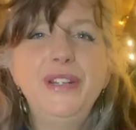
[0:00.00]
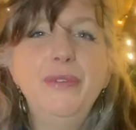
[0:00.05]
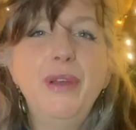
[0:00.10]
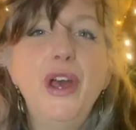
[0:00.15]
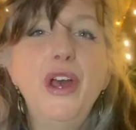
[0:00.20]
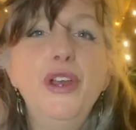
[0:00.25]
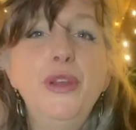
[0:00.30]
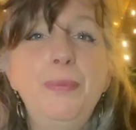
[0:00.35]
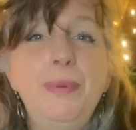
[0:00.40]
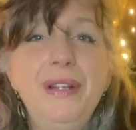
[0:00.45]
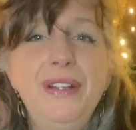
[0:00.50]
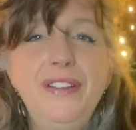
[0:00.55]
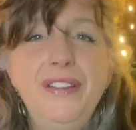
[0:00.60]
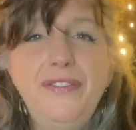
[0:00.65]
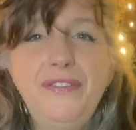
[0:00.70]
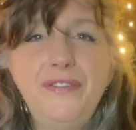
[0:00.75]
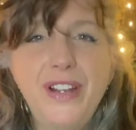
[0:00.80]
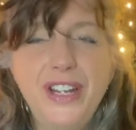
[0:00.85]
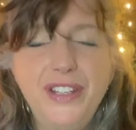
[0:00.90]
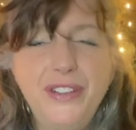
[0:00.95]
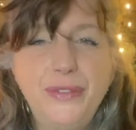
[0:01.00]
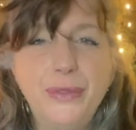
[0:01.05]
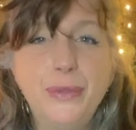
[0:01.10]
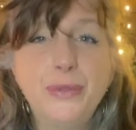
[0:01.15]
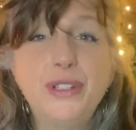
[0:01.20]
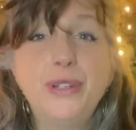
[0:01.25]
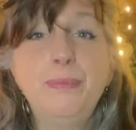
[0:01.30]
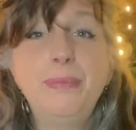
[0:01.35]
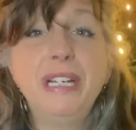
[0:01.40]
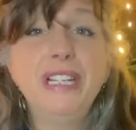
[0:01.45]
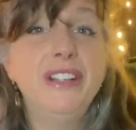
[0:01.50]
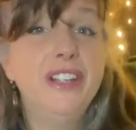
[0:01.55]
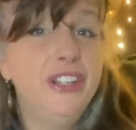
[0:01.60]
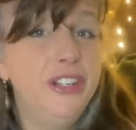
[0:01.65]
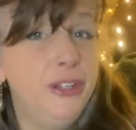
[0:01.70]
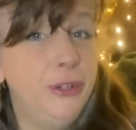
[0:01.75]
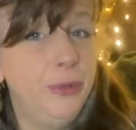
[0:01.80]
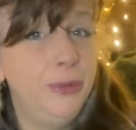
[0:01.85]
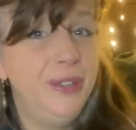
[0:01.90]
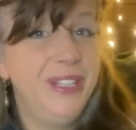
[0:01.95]
you opened the front door to bring the
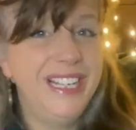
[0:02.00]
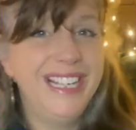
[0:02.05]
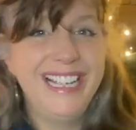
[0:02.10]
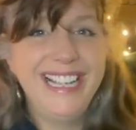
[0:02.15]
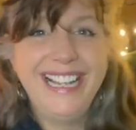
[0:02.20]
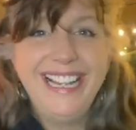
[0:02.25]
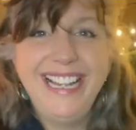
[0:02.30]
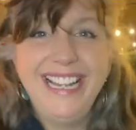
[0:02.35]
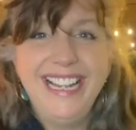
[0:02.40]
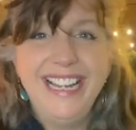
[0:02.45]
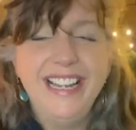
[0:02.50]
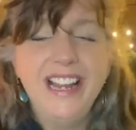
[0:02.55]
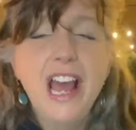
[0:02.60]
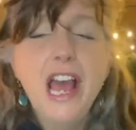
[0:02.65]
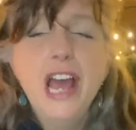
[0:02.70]
new year in,